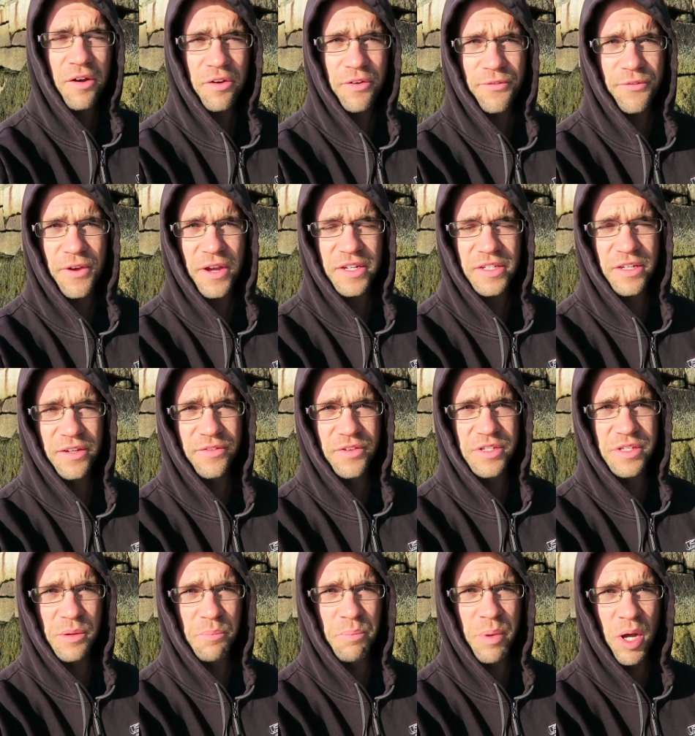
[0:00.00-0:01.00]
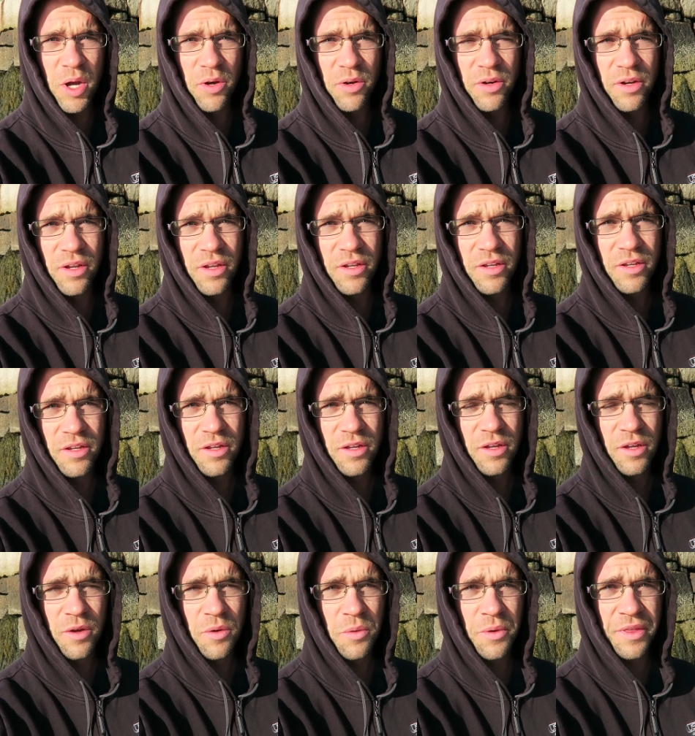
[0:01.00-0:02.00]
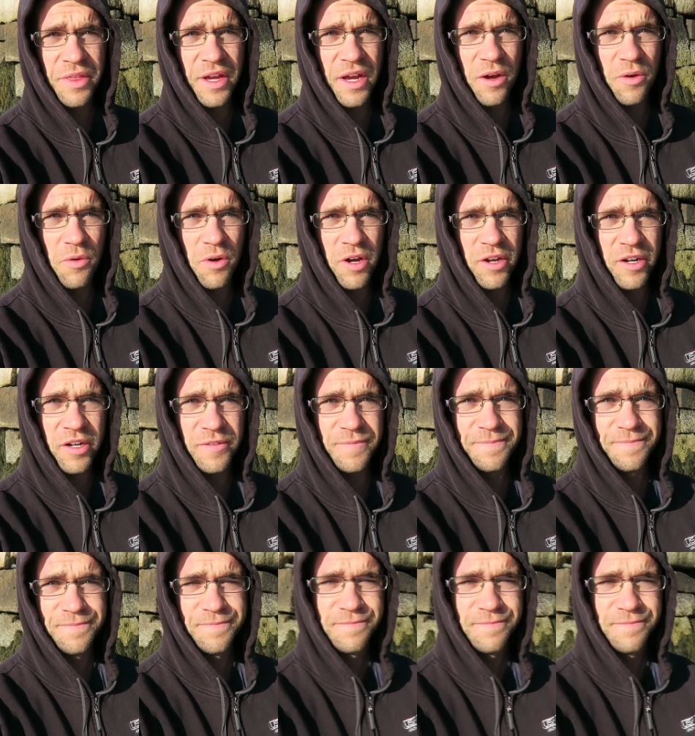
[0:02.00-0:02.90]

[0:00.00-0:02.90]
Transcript: how effective is a boat without water?